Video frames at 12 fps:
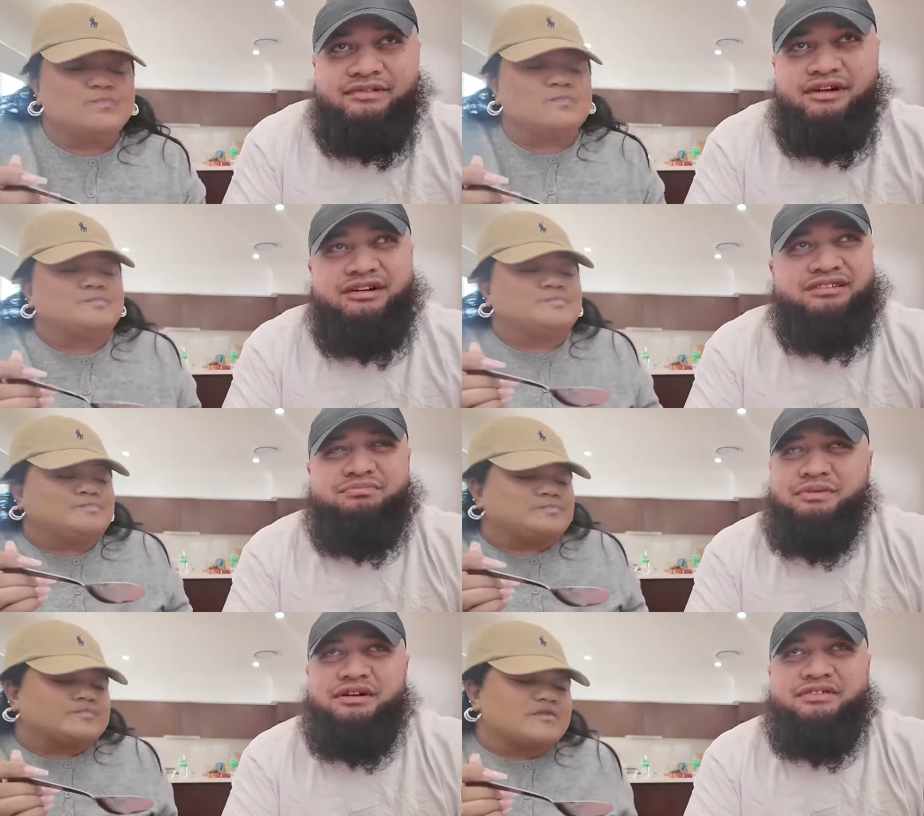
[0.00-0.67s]

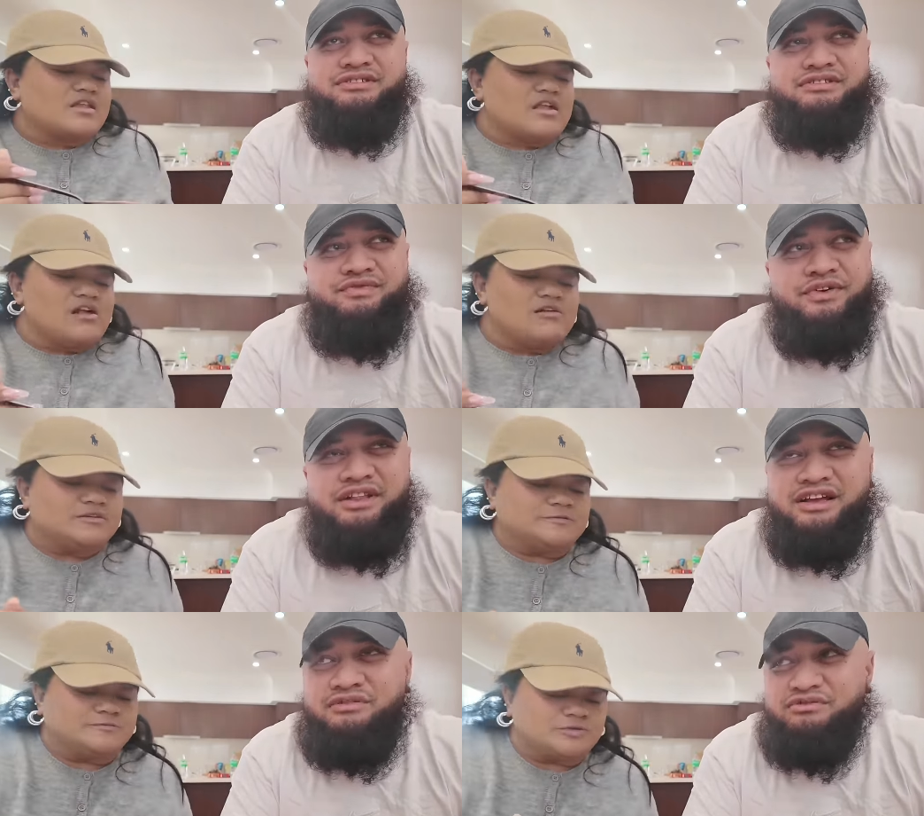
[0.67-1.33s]
Speaker 1: Oh, bro, I just
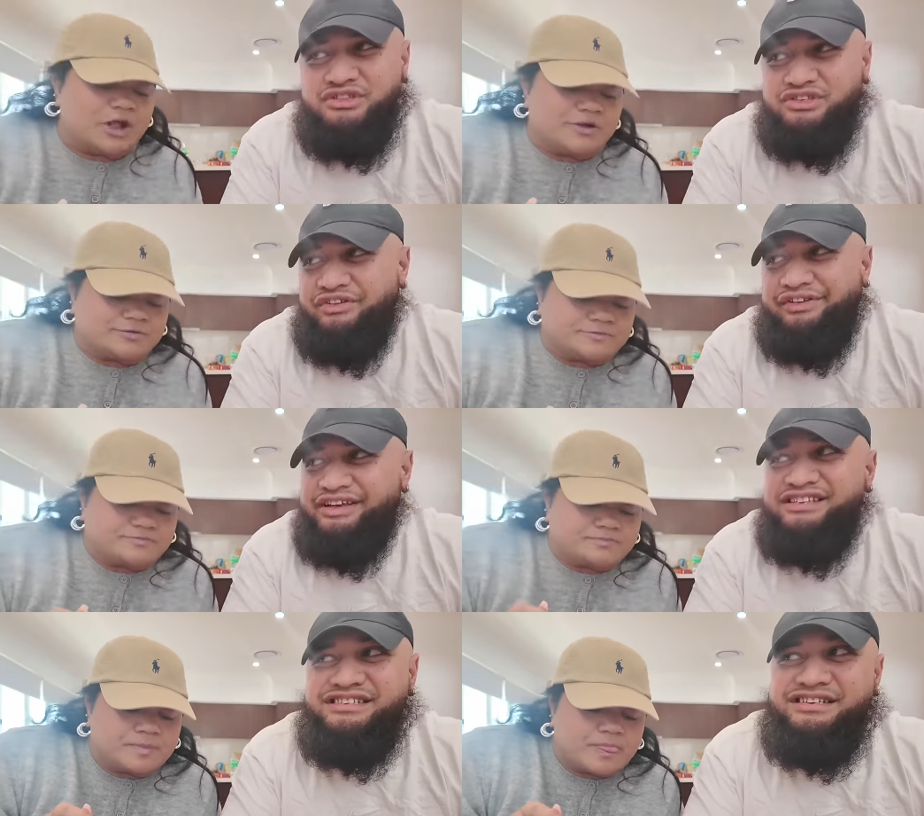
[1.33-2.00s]
felt like it was so
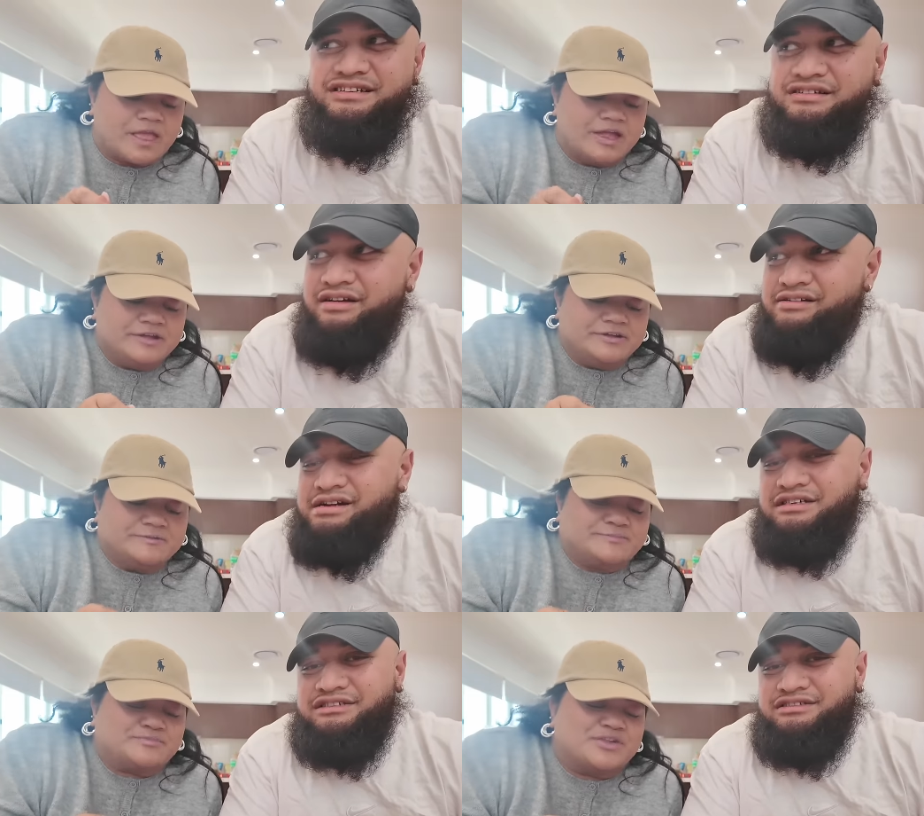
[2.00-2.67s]
easy.
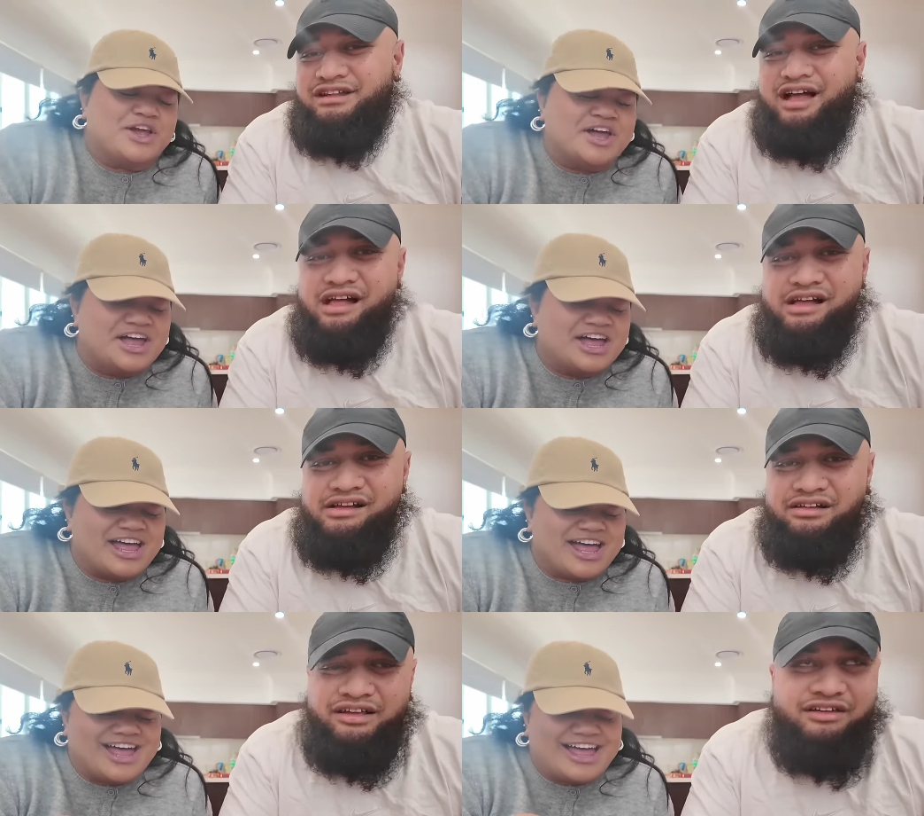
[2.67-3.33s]

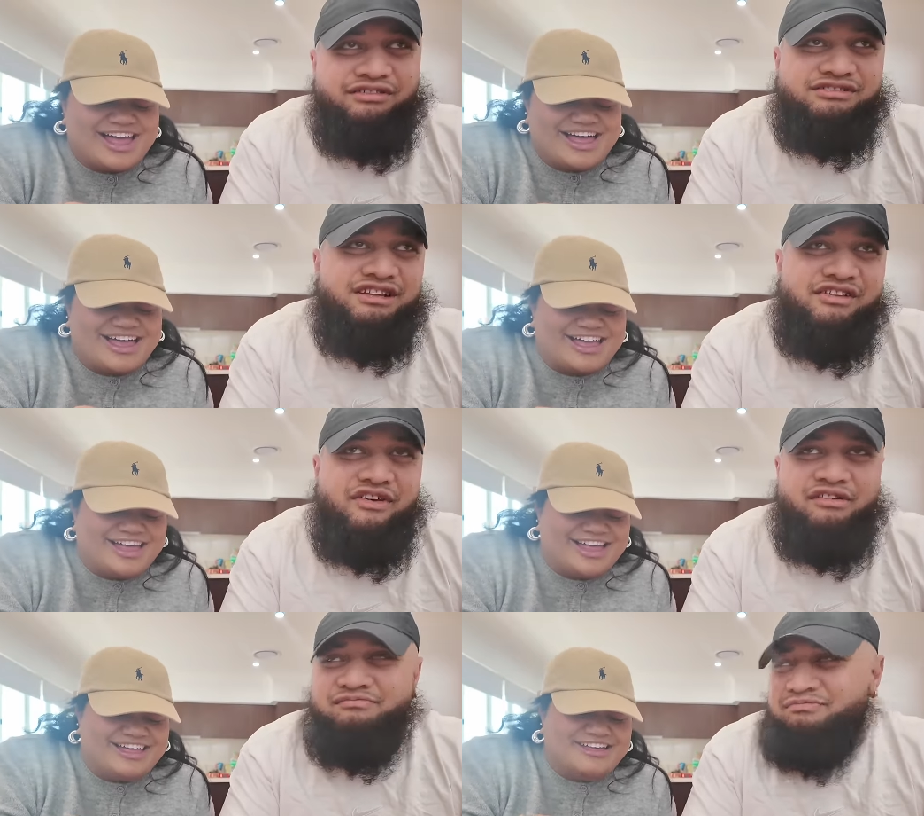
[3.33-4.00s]
Like it wasn't
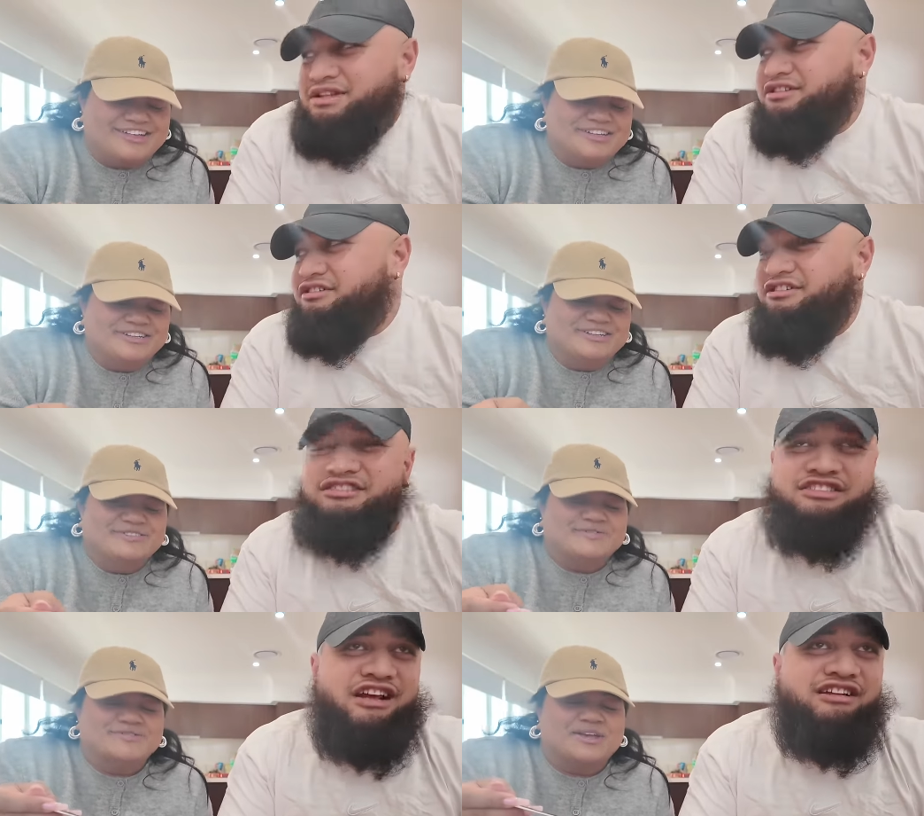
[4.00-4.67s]
even
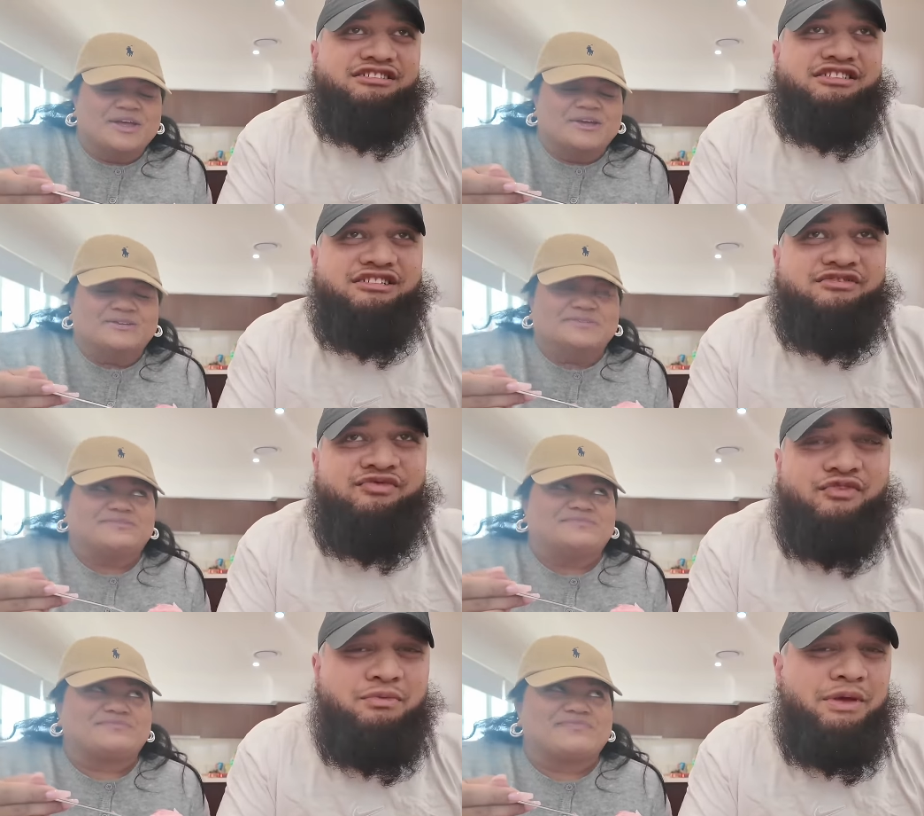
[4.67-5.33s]
mentally
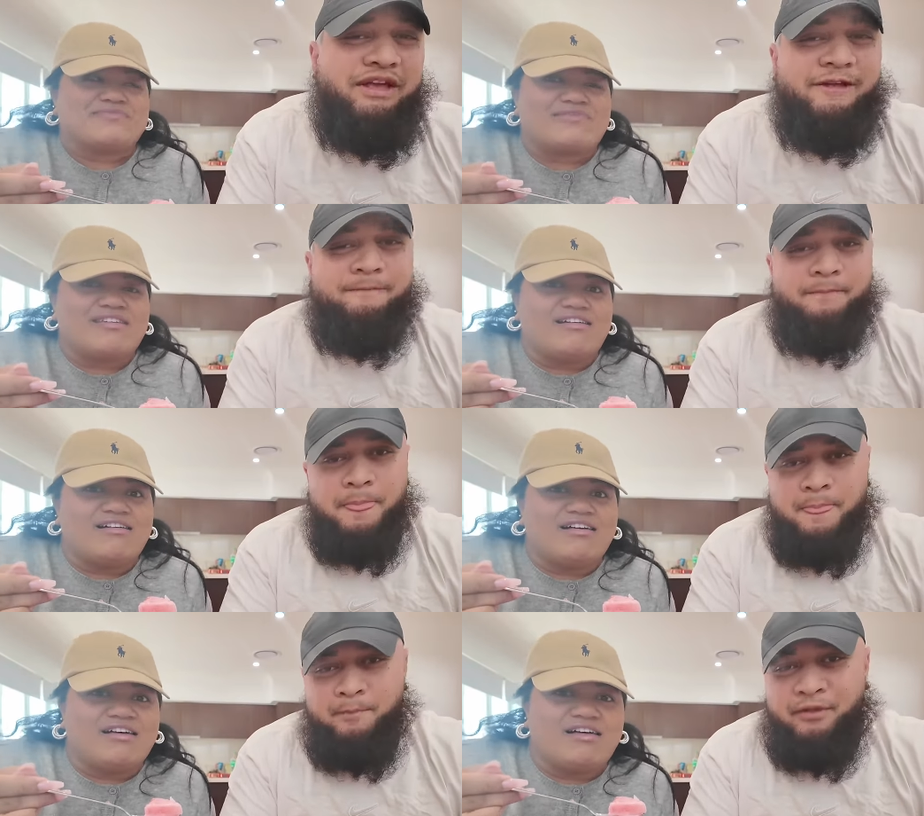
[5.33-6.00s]
challenging for me.
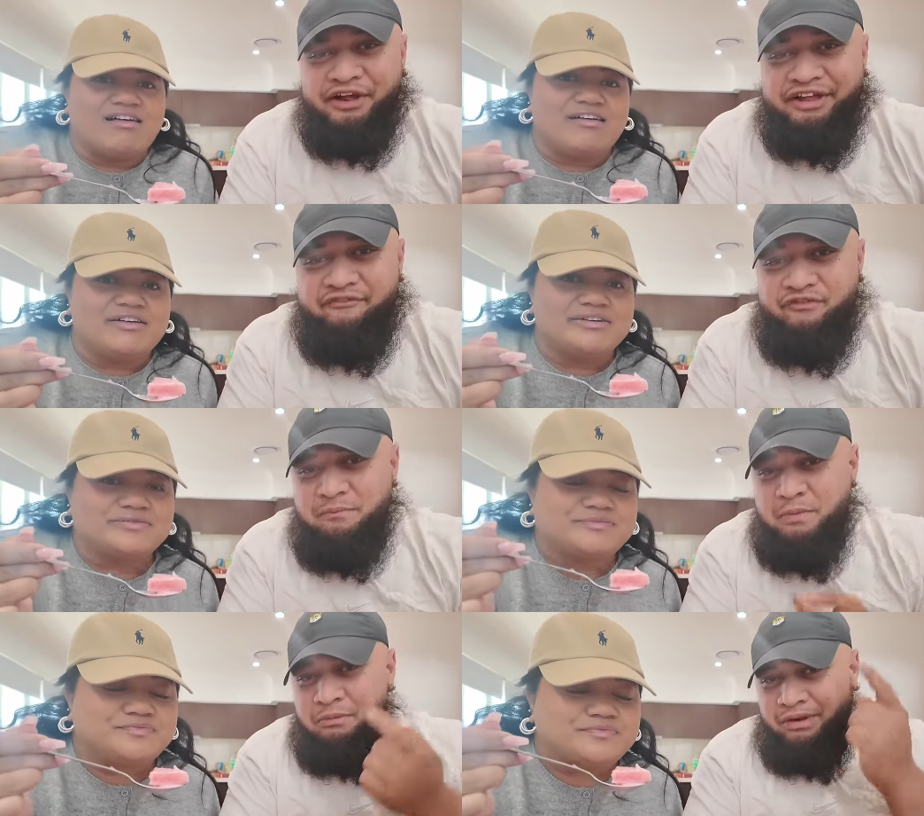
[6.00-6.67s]
Oh. Like
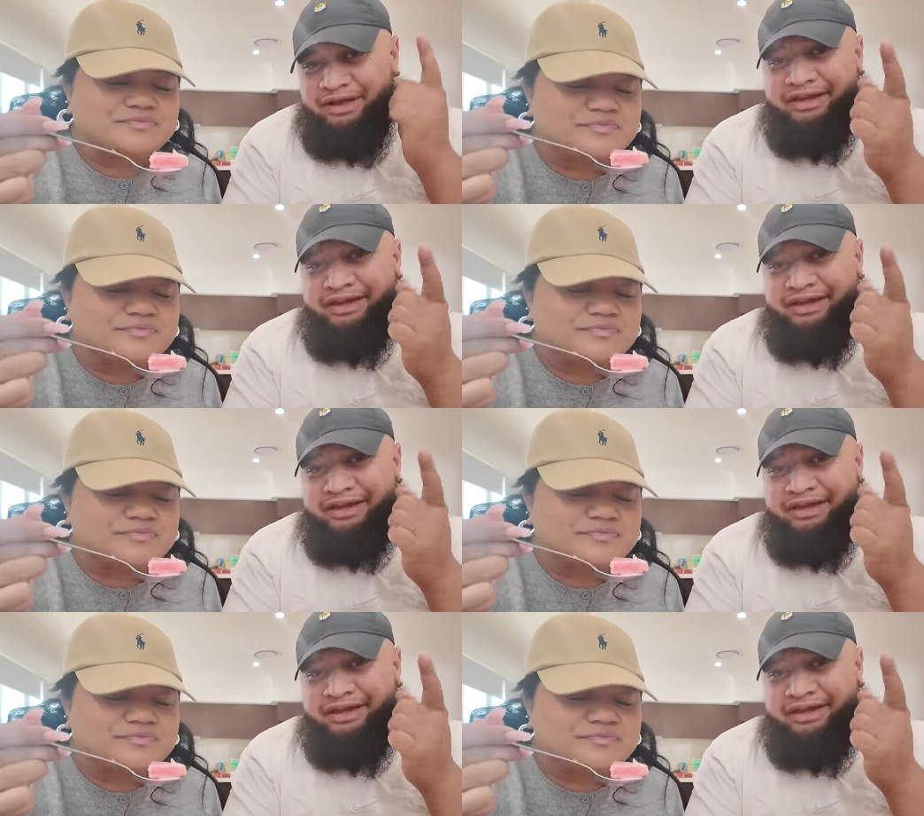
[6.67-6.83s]
if I put my